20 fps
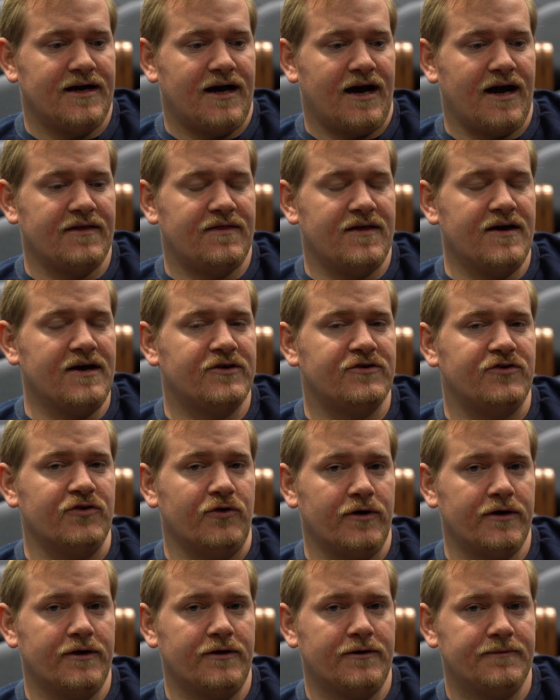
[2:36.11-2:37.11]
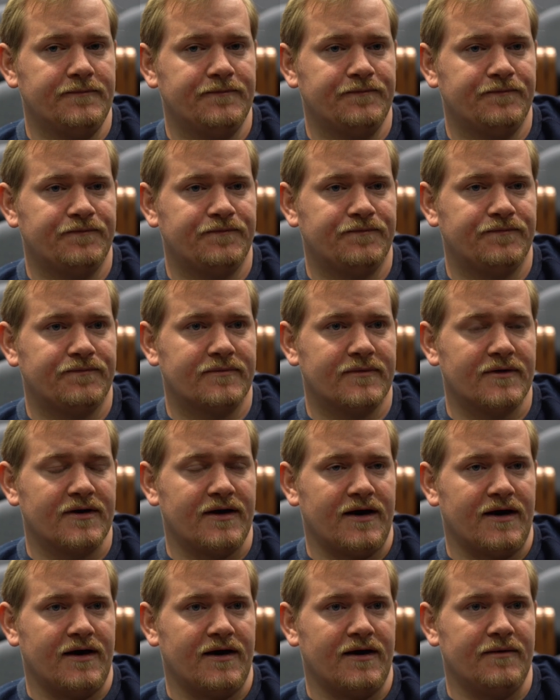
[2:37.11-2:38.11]
I think Doyle,
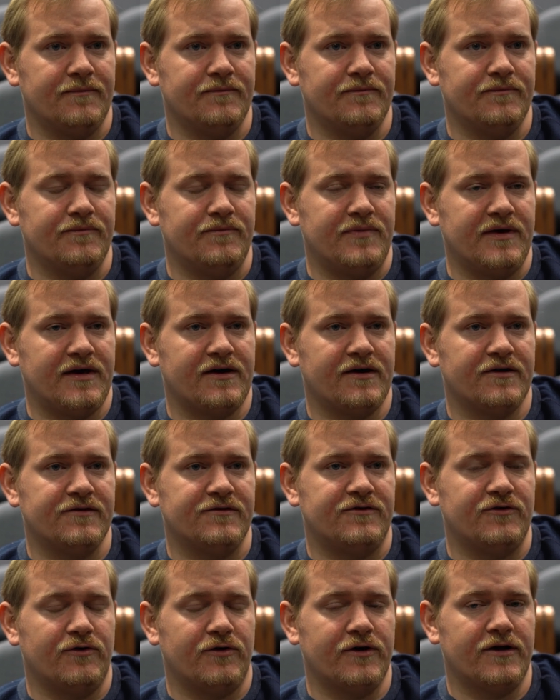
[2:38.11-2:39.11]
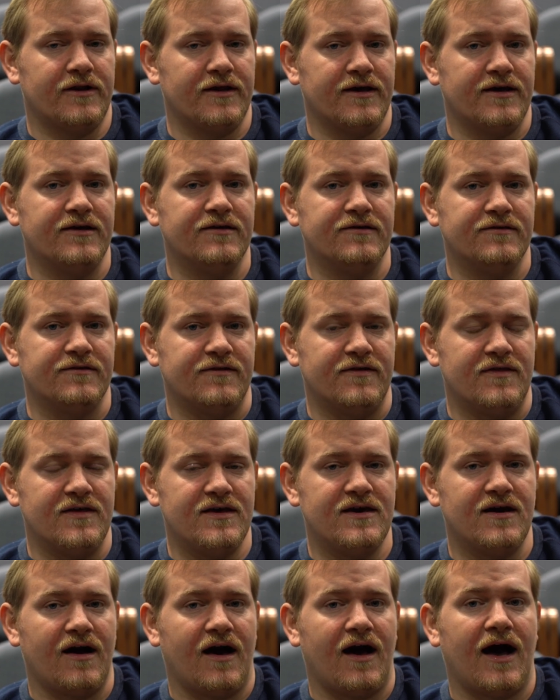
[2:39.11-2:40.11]
because Doyle is
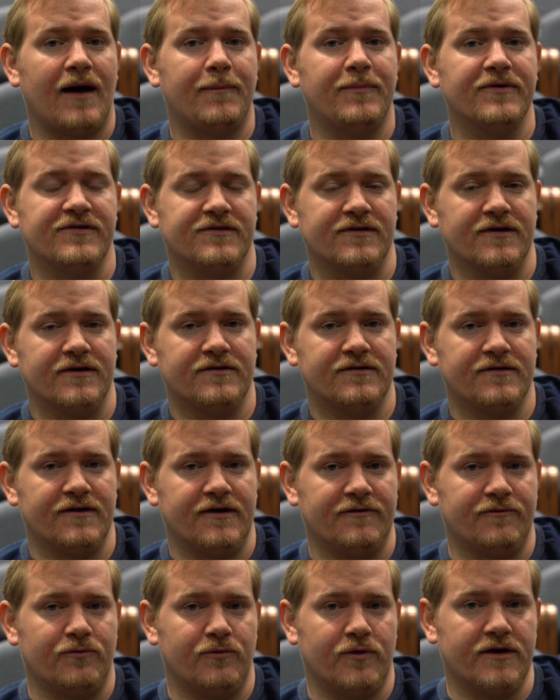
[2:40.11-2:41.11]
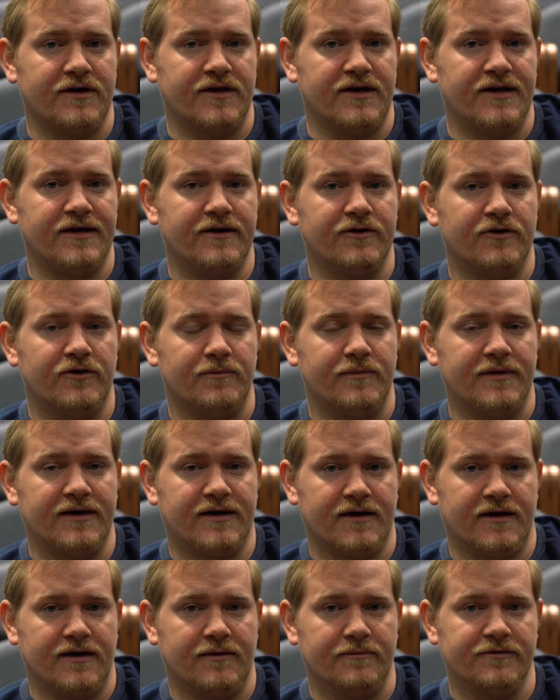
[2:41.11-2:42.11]
the opposite of what Neil
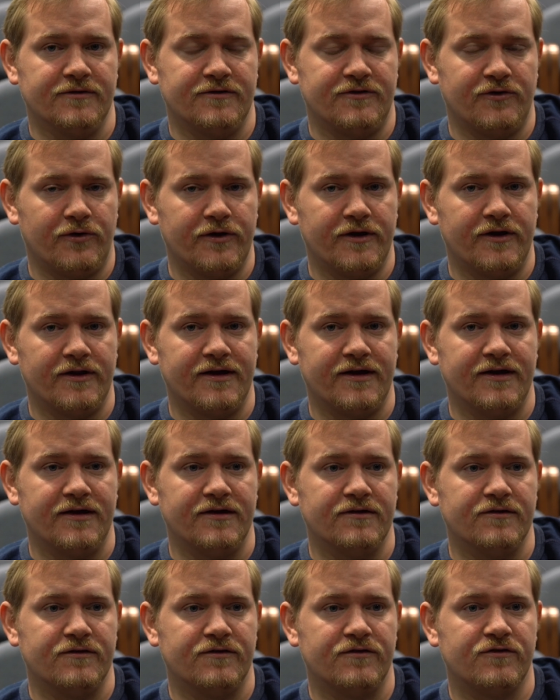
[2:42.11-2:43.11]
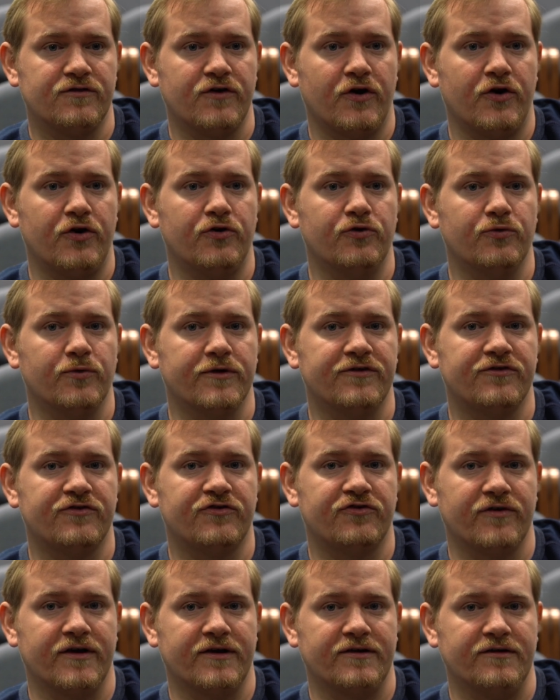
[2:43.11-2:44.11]
becomes. Doyle is so
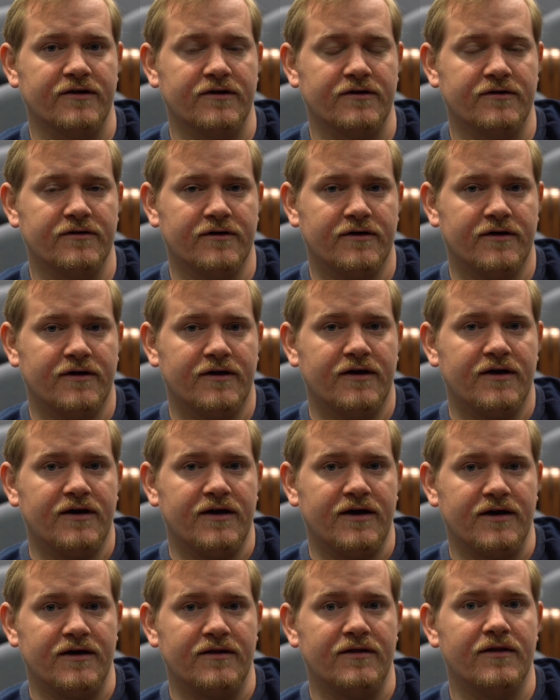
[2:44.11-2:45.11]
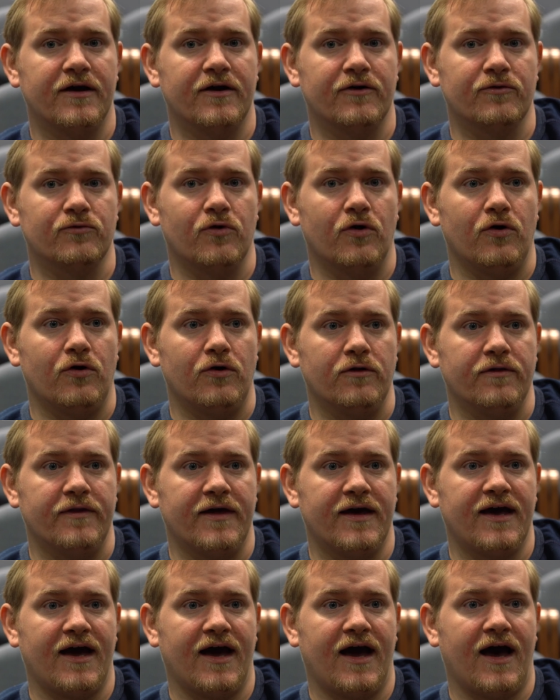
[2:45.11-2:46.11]
restricted in their role.
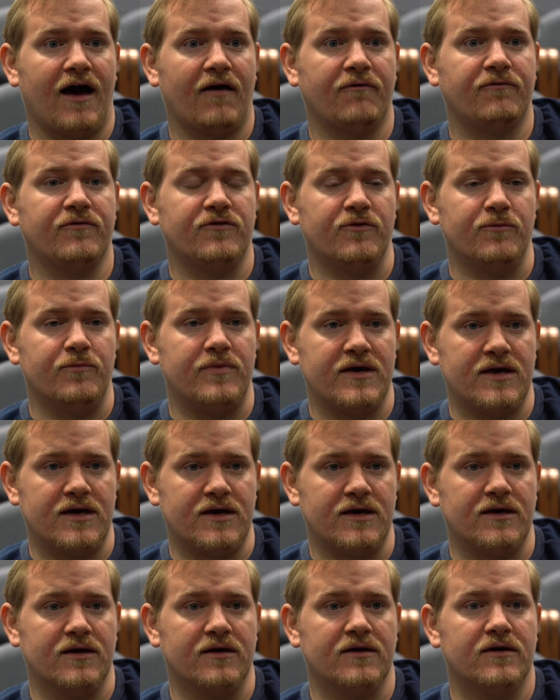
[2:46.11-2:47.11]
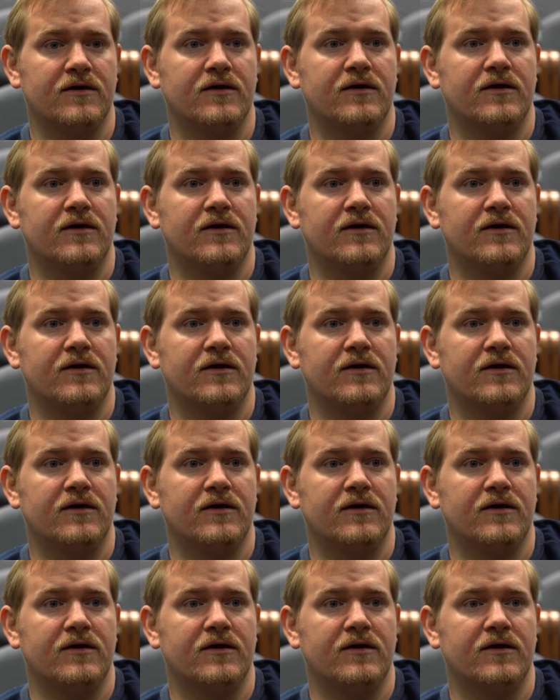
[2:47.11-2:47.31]
They have to be